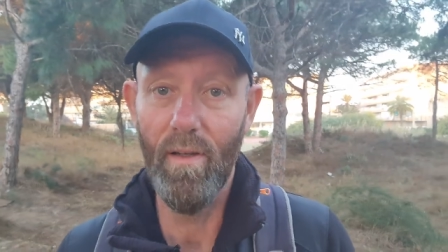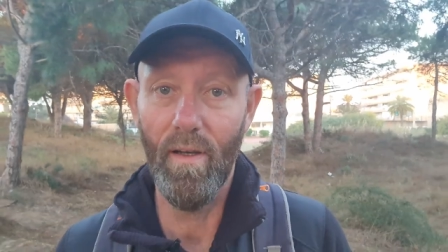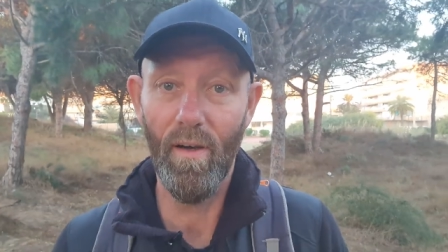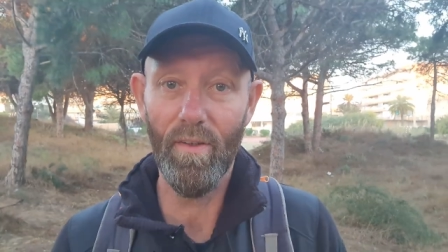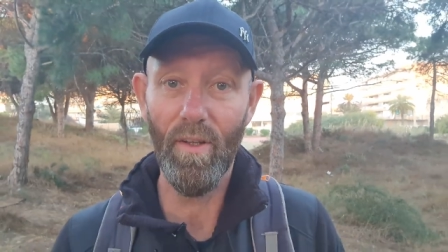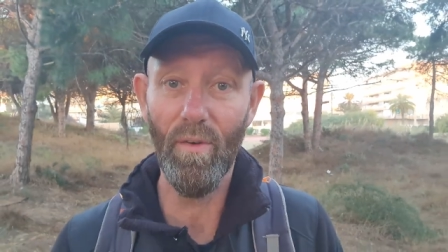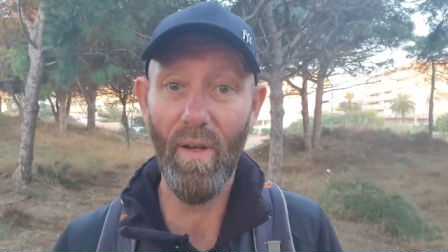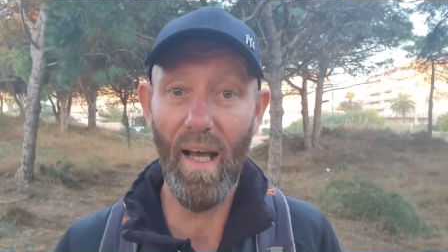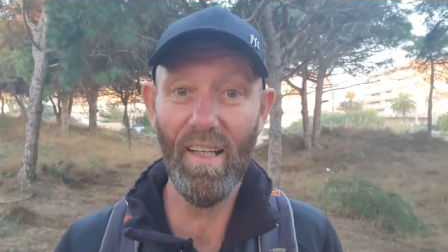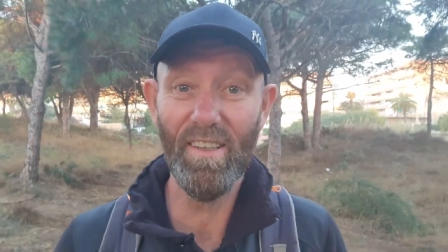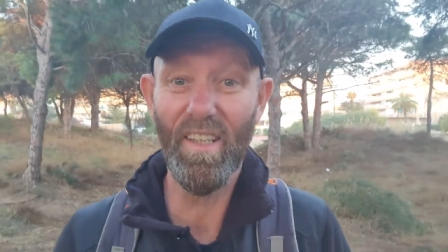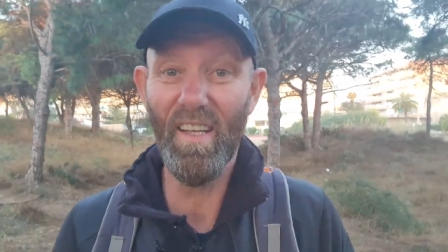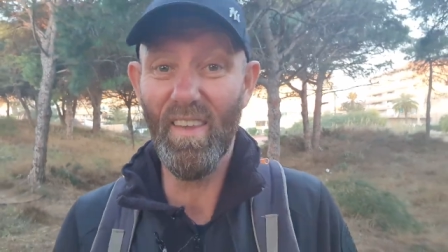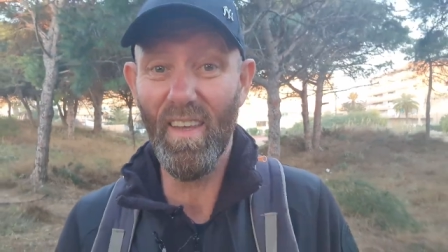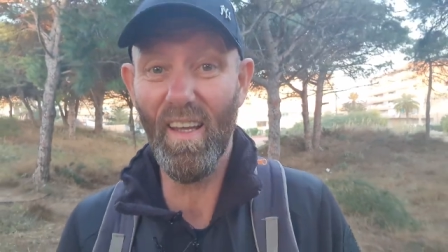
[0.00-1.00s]
Now I don't
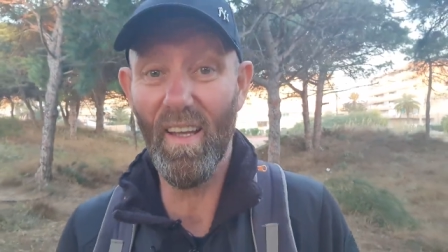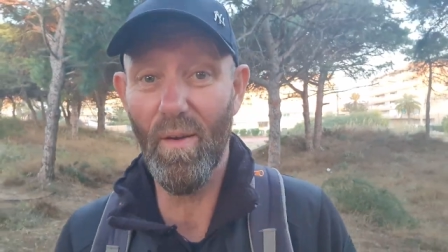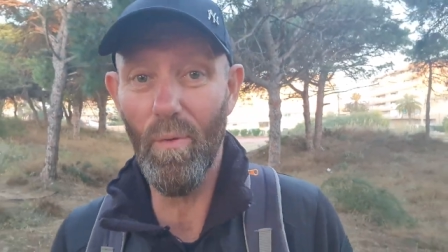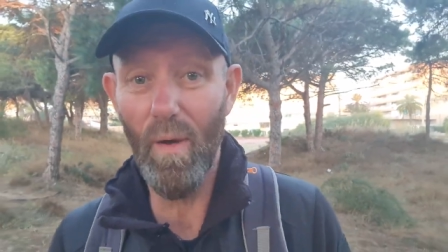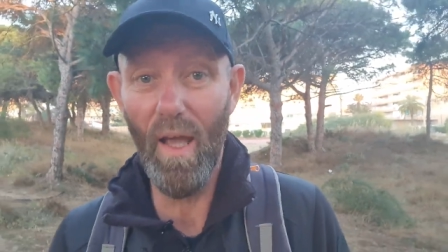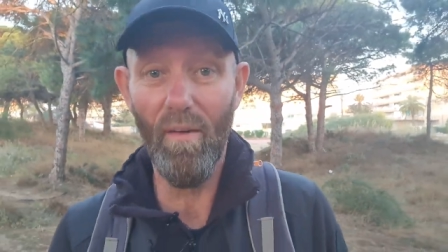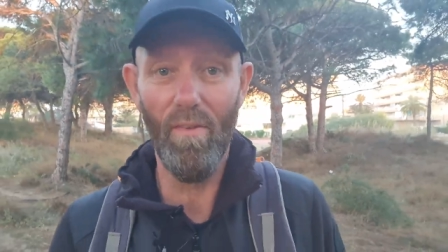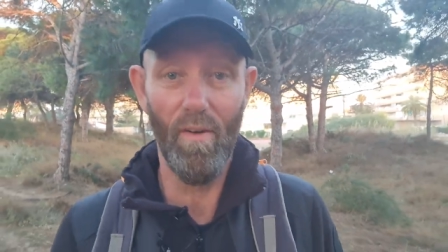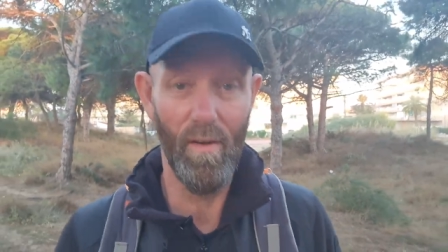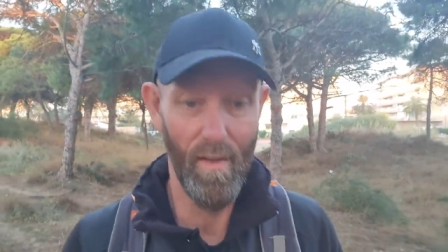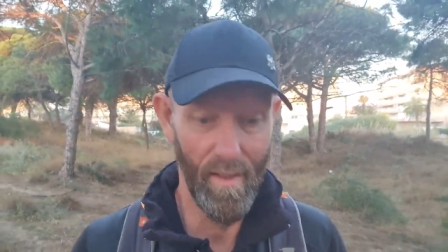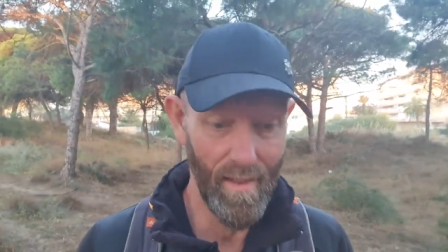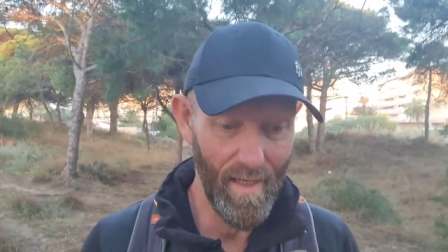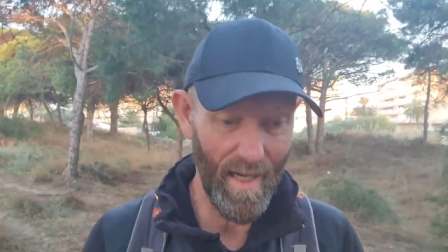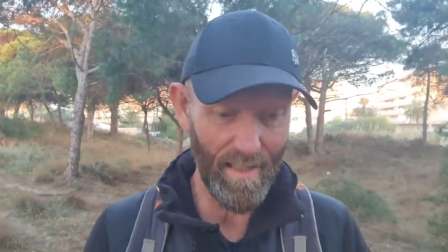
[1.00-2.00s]
actually think we ever
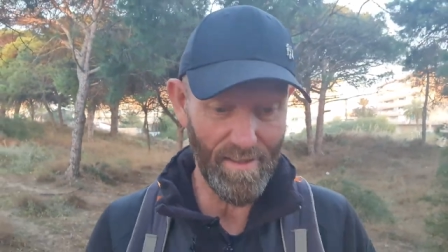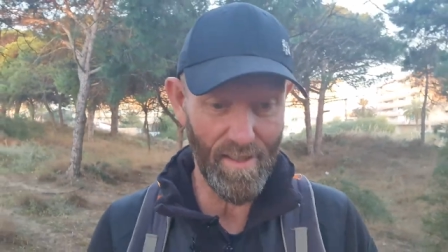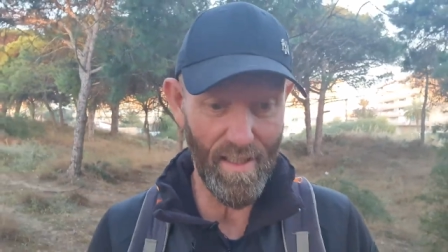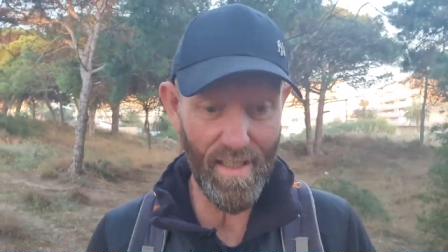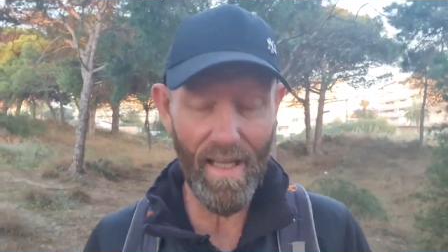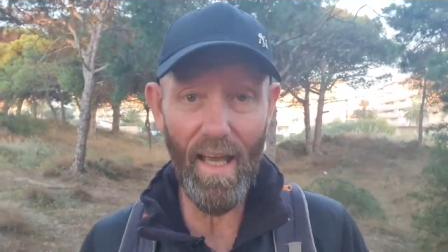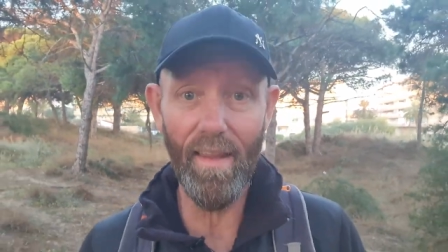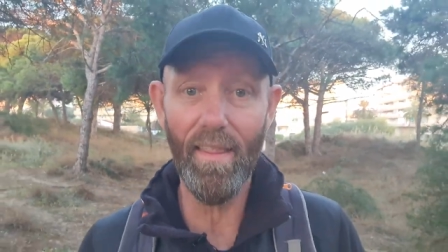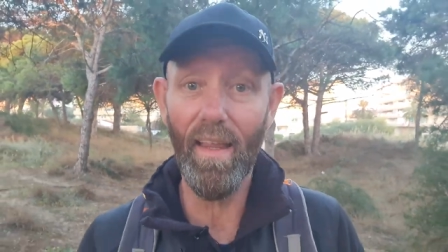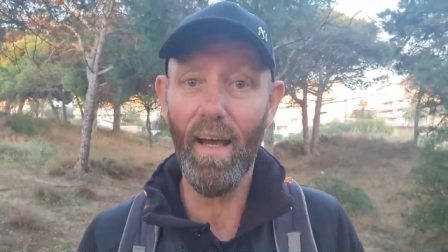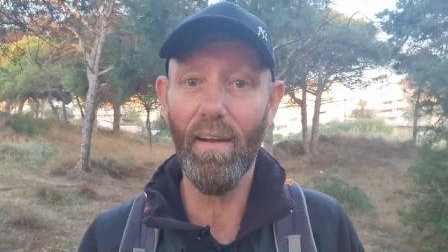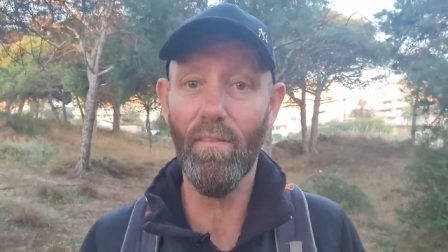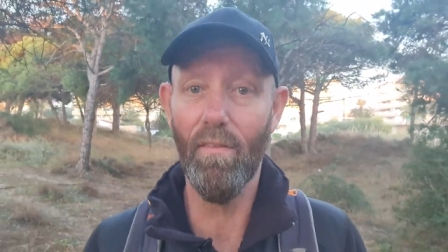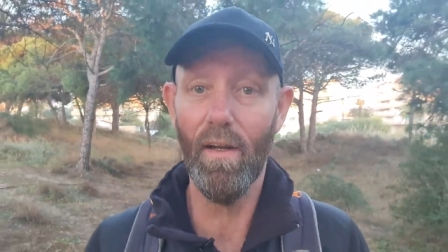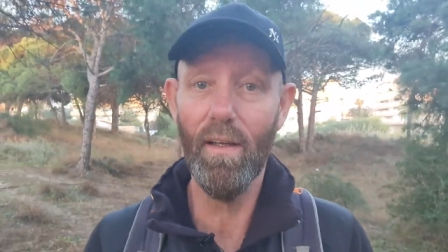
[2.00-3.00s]
actually get
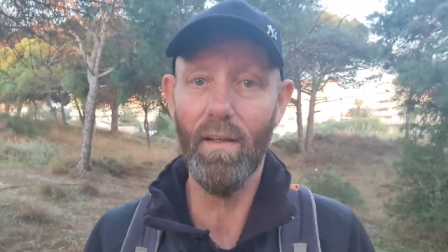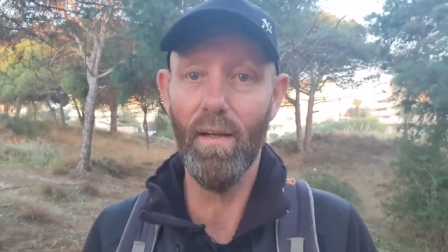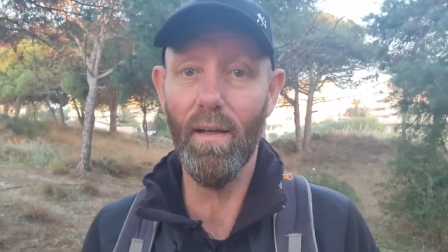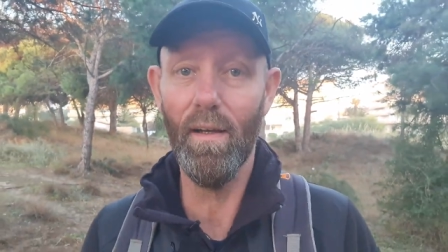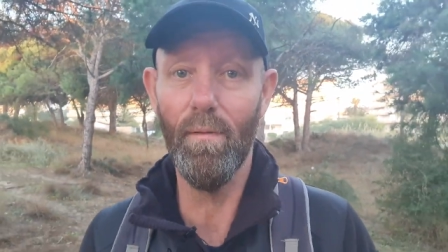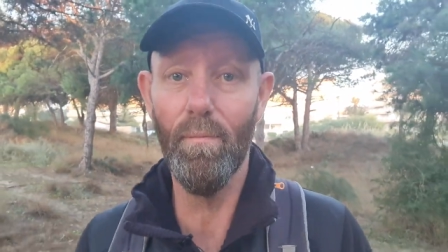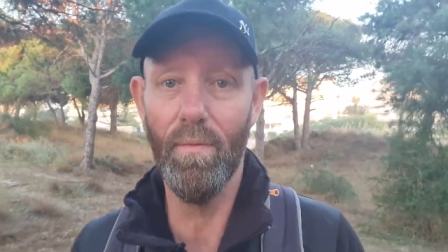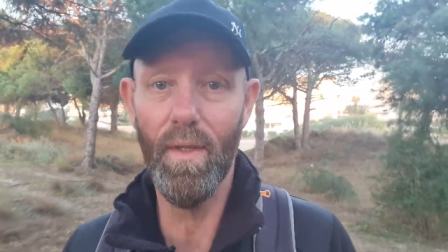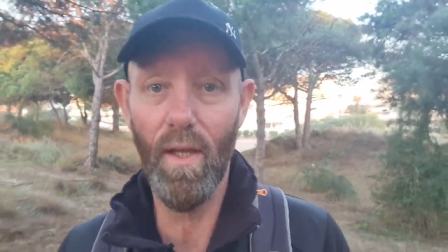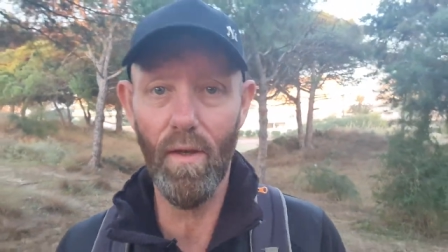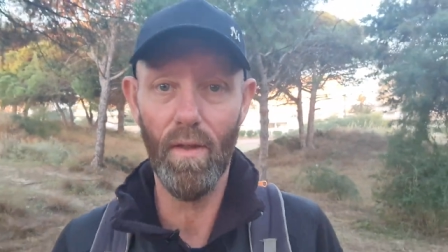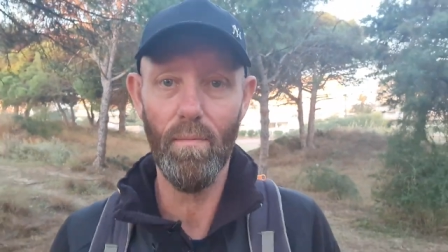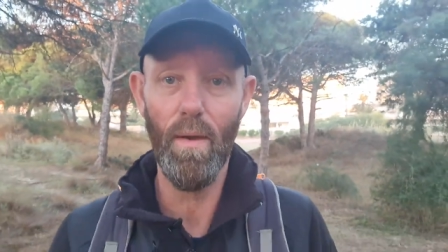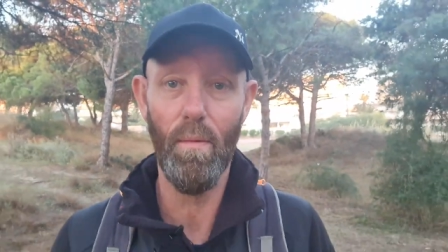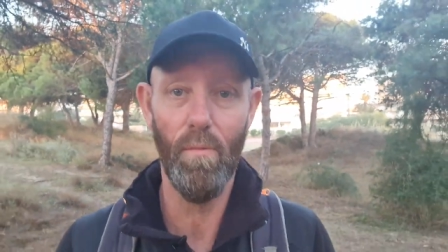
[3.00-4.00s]
that, right? Um, you know,
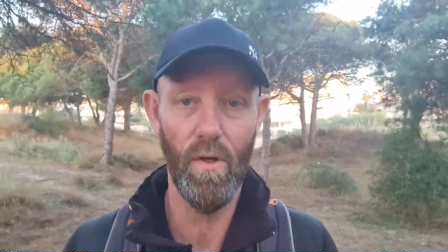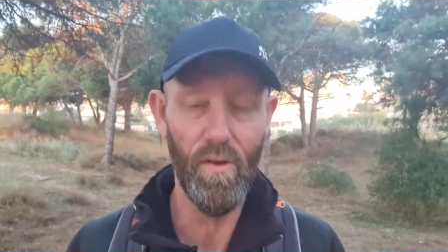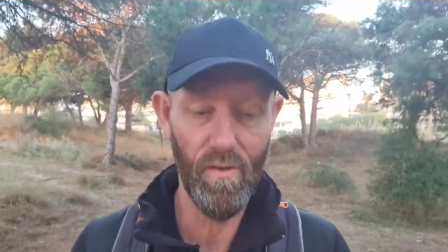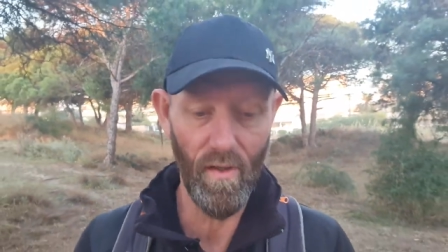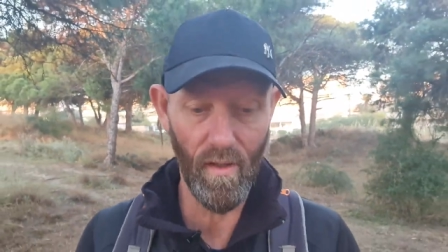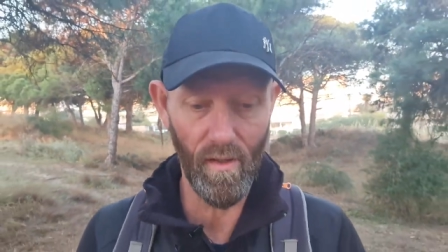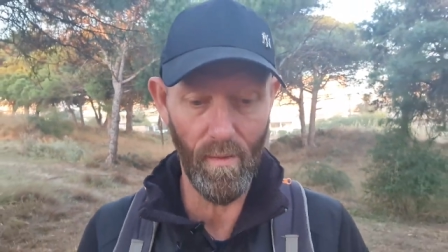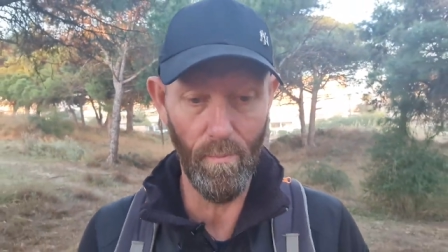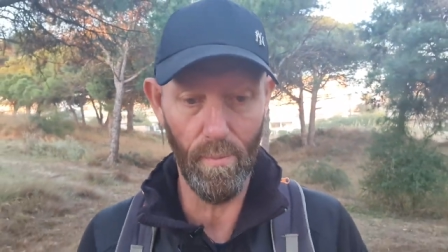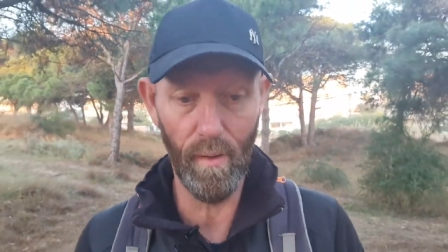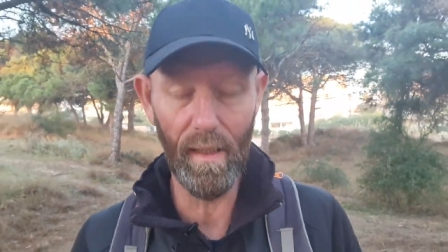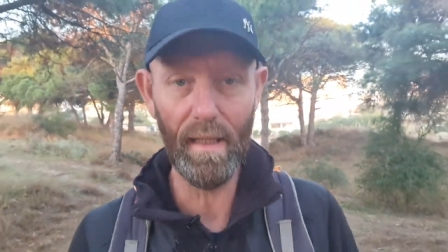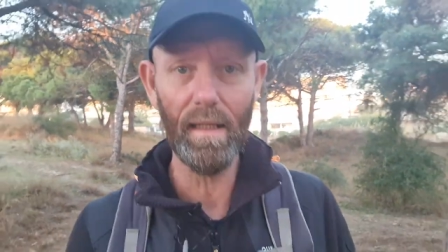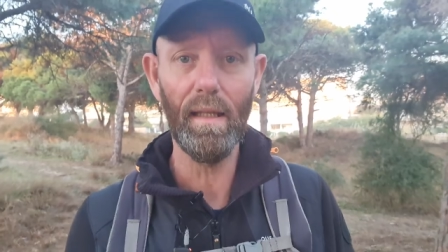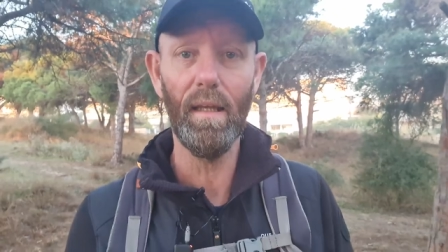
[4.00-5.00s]
the memory is not
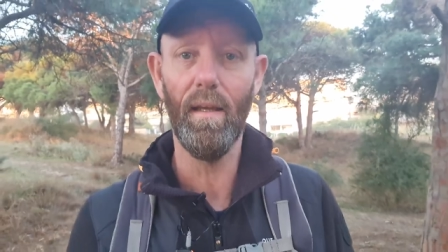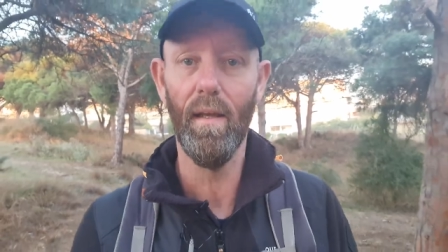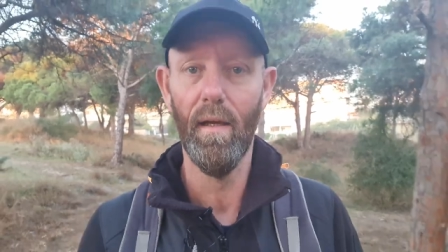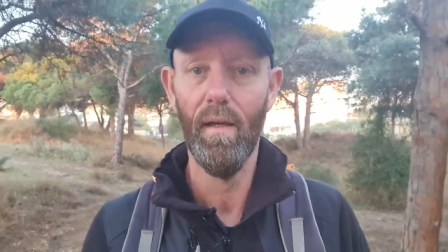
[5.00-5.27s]
completely